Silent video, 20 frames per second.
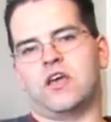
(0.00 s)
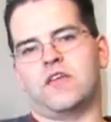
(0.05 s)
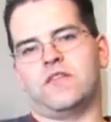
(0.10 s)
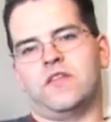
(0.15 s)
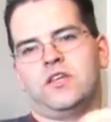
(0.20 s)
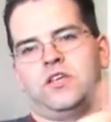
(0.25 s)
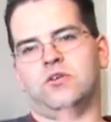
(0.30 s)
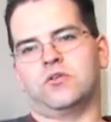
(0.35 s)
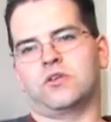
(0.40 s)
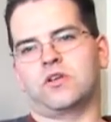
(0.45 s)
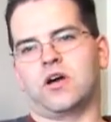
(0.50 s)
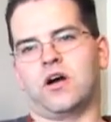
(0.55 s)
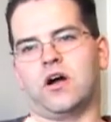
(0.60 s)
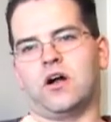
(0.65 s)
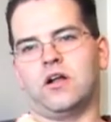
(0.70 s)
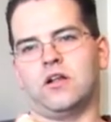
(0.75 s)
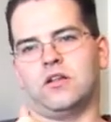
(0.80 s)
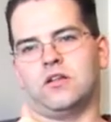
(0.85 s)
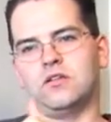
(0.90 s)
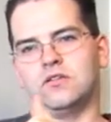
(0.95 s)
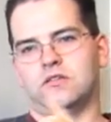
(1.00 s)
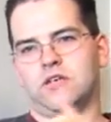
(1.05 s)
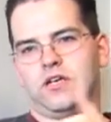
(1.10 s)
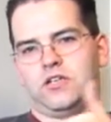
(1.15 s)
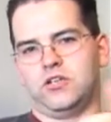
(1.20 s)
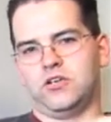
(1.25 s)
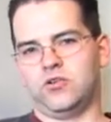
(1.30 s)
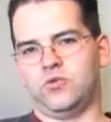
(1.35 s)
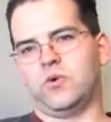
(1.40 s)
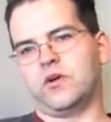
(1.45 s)
and then you'll call a
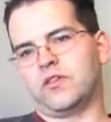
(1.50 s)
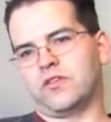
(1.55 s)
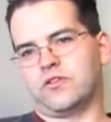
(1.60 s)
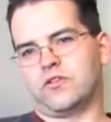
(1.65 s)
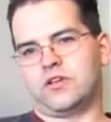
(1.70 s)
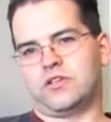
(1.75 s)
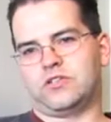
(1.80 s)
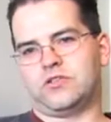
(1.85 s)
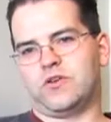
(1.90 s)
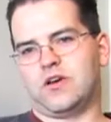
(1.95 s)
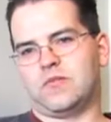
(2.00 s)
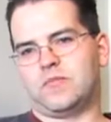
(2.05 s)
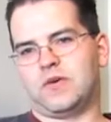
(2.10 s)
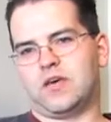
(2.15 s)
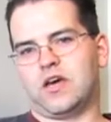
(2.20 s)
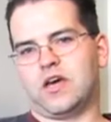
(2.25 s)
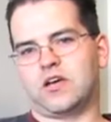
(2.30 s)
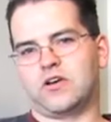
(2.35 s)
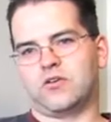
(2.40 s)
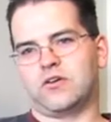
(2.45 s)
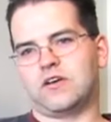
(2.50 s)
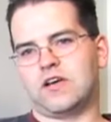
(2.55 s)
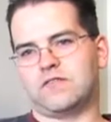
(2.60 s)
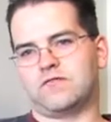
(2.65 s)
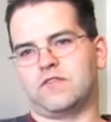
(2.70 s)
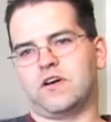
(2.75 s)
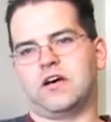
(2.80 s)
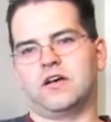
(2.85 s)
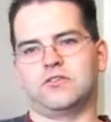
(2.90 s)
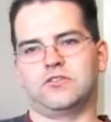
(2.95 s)
new Win32 API,
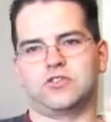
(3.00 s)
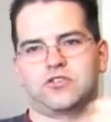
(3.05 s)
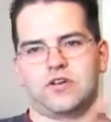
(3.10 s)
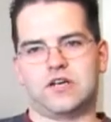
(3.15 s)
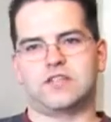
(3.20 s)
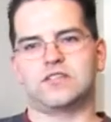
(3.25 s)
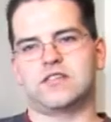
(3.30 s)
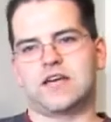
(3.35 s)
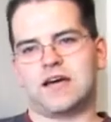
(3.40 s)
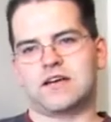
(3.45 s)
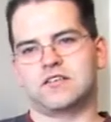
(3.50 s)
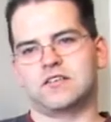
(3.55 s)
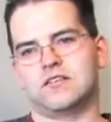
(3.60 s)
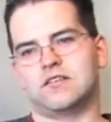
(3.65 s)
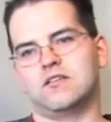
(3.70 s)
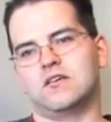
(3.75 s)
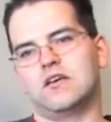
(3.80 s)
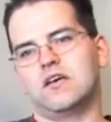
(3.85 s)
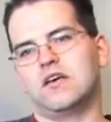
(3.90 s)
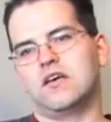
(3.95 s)
create file transacted.